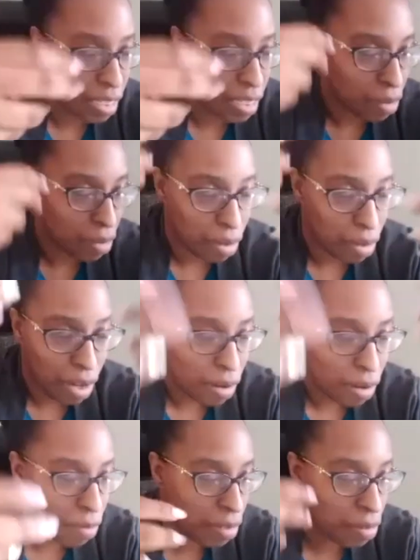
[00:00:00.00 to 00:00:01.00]

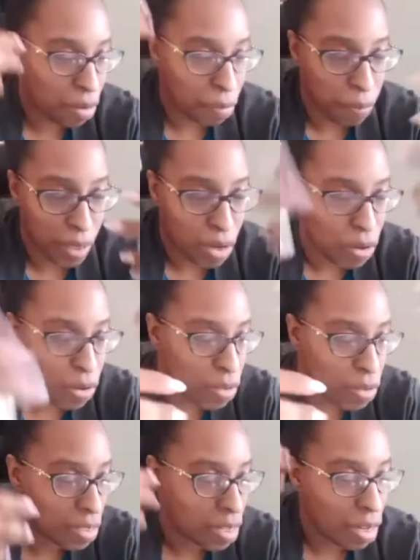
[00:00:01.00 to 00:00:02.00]
your bills.
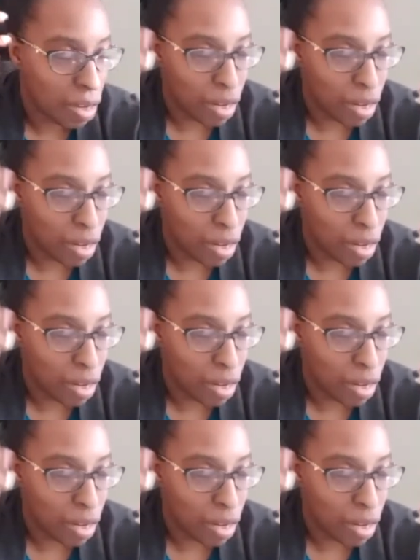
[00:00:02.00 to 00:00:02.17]
Let it